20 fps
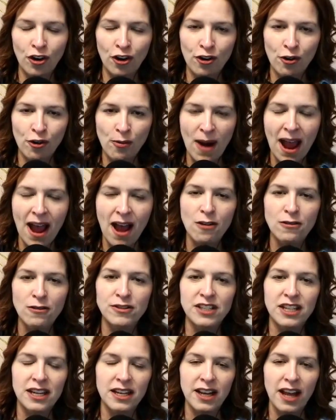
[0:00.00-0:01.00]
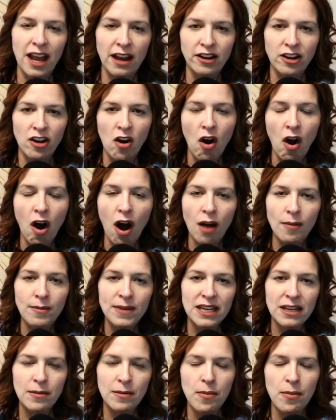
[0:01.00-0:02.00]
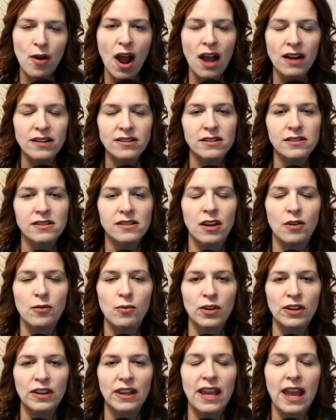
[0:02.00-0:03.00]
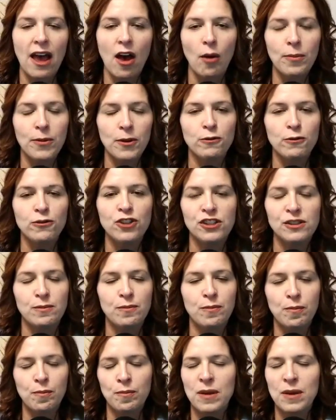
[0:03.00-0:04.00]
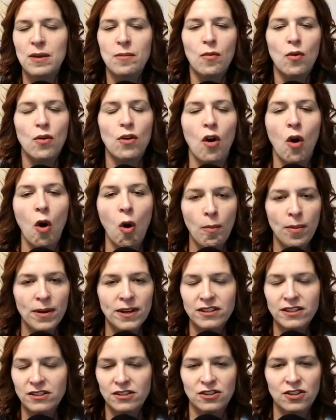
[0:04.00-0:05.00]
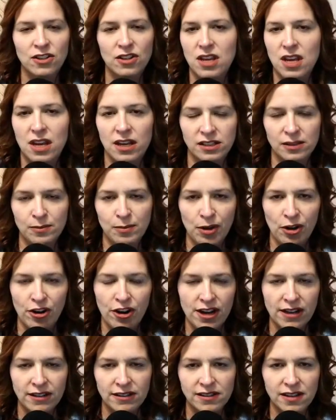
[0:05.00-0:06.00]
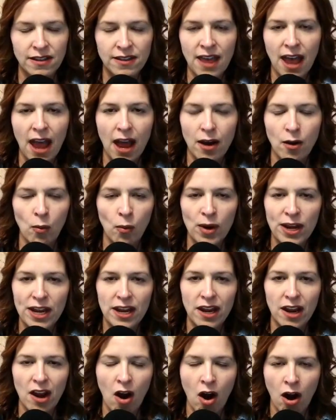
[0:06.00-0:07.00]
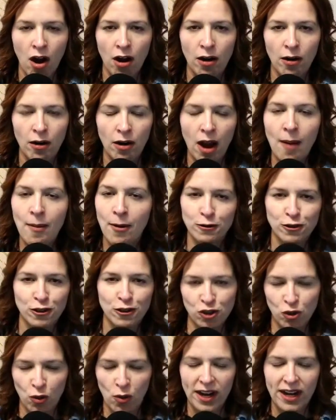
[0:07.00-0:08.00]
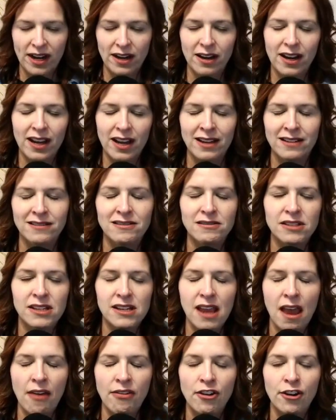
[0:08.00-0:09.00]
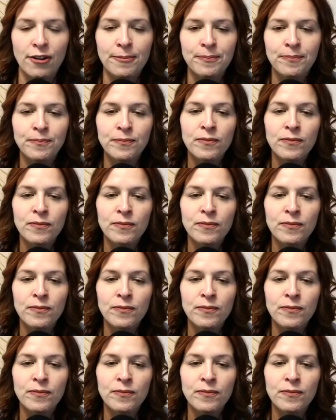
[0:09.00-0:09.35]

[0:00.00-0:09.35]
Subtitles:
grounding and calming practice can really help you just be more open to the experience that we are about to join in together.